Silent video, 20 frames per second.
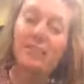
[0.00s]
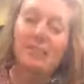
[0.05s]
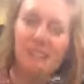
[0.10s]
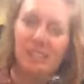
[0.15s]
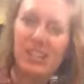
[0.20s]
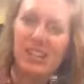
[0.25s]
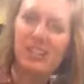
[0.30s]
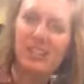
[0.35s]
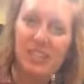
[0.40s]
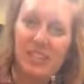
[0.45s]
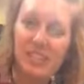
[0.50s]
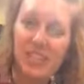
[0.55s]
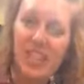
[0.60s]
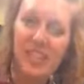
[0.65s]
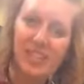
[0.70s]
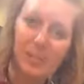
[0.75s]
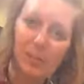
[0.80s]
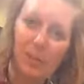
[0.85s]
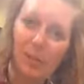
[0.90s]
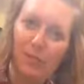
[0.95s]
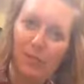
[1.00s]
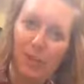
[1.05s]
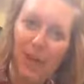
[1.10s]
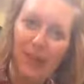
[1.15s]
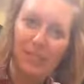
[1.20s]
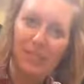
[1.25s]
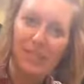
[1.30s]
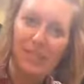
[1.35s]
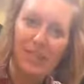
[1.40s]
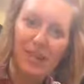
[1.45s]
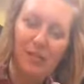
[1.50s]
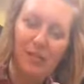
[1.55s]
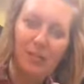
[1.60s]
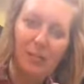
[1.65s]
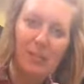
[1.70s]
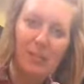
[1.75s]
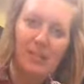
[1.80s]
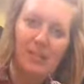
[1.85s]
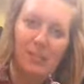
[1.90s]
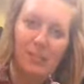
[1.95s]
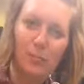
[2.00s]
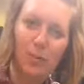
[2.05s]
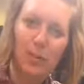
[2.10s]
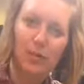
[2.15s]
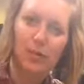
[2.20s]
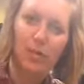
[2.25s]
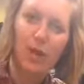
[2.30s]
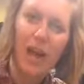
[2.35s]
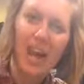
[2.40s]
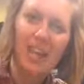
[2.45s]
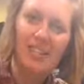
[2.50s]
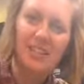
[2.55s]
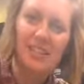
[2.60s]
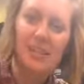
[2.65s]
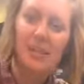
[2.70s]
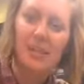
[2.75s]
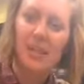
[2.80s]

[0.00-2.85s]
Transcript: It takes about 5 to 7 minutes to pressurize.